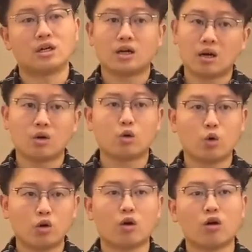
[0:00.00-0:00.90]
Our
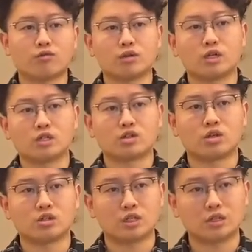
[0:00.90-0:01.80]
core offerings
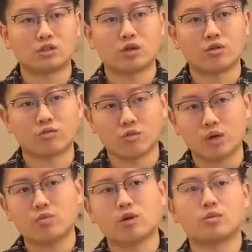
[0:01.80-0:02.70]
are centered on
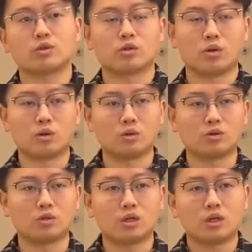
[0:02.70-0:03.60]
three primary
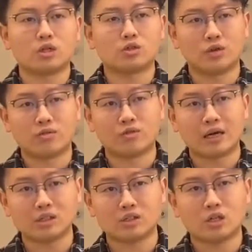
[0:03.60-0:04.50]
goals: to
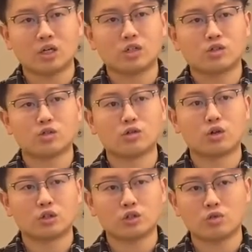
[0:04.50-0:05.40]
invest, to
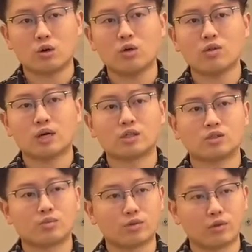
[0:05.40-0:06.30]
nurture growth, and to
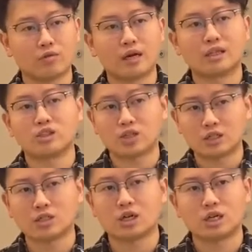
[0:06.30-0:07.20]
provide a
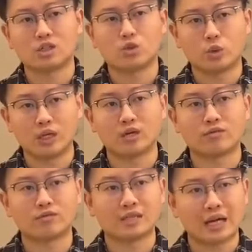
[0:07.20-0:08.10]
standardized suite
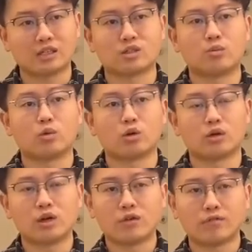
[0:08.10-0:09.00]
of tech
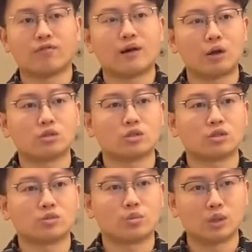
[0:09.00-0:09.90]
support for
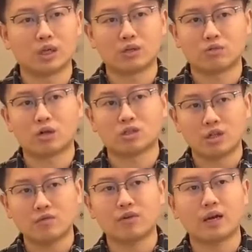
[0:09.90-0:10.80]
founders building across
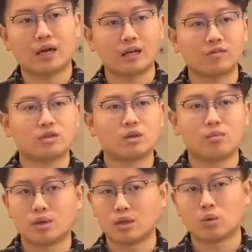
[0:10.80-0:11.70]
DeFi, NFT,
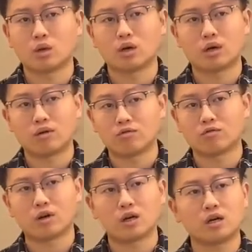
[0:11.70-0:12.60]
middleware,
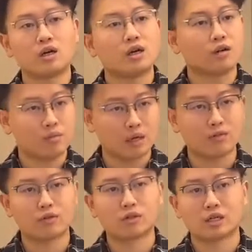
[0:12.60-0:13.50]
infra,
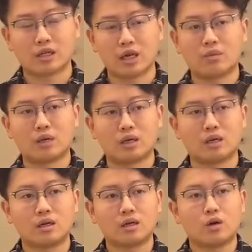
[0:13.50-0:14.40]
metaverse, and
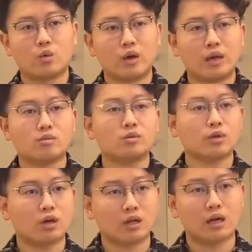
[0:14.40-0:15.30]
gaming. We aim to
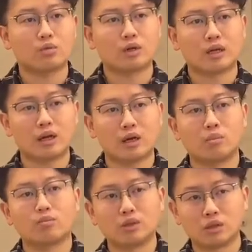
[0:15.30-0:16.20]
collaborate and
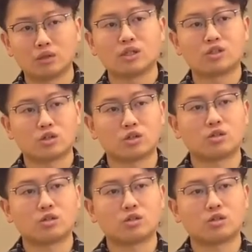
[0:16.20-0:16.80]
help build a secure,